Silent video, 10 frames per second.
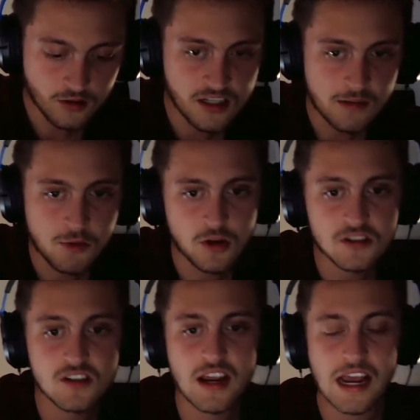Team
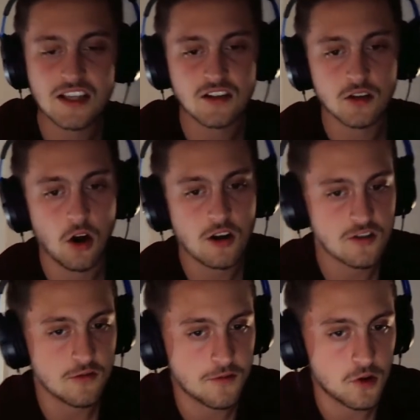USA hasn't
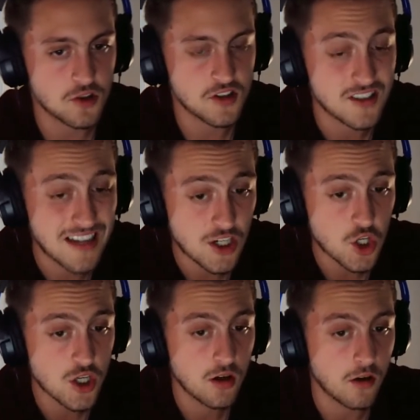lost the first session